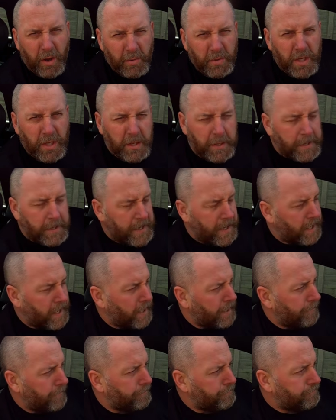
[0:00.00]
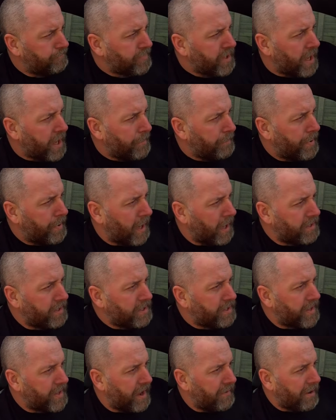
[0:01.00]
those.
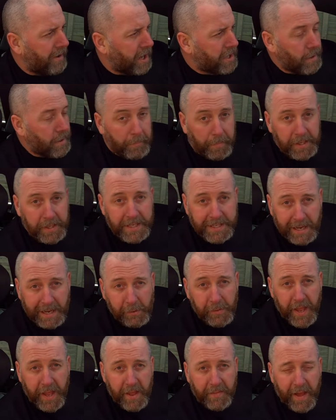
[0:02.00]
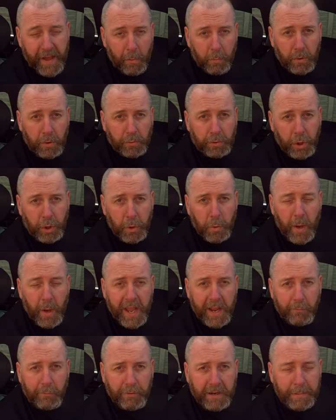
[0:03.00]
But there are companies out there that will do
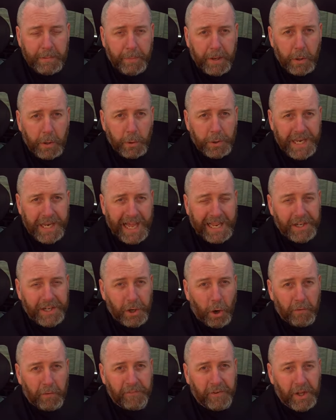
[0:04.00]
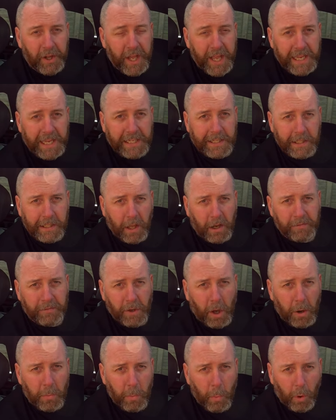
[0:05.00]
a rebuild and offer a
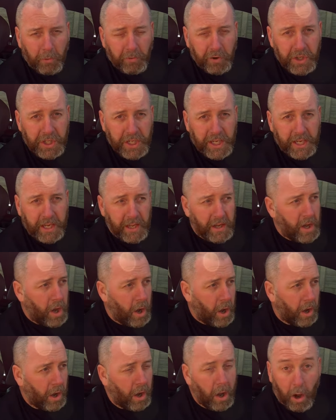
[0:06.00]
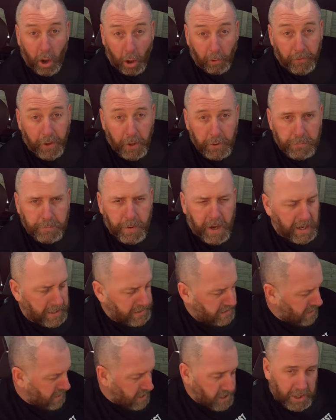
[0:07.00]
lifetime warranty on those
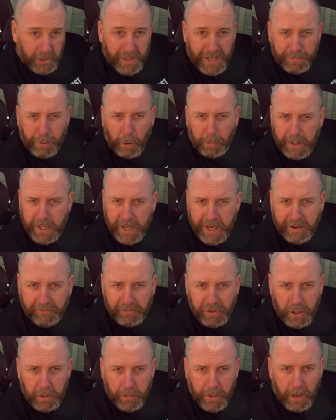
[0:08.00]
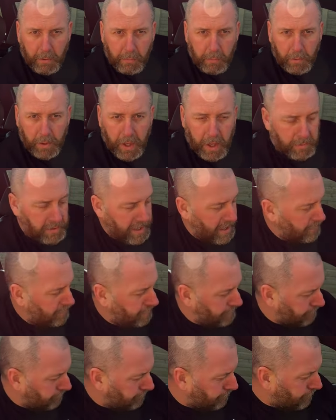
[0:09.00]
parts. So that's probably an avenue that I will go down.
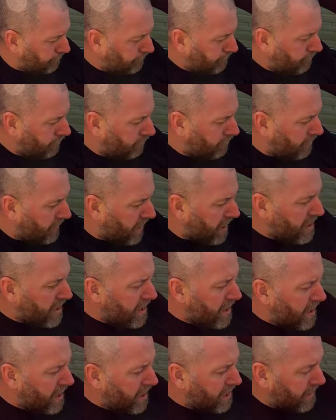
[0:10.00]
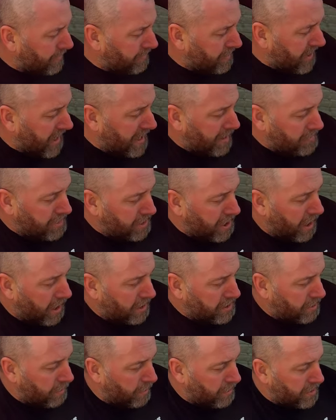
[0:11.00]
Something else
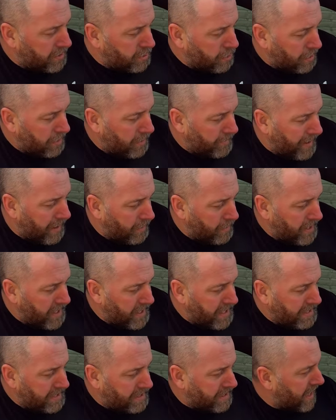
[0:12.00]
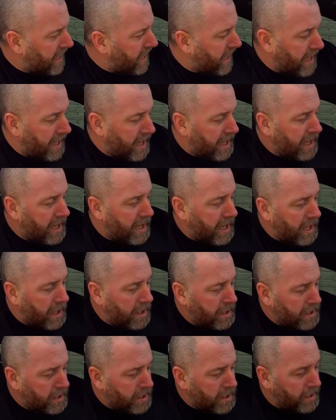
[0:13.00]
I do want to talk about is
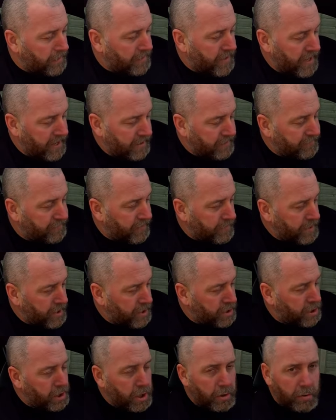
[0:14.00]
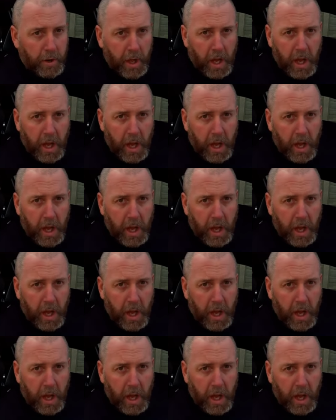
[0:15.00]
the infamous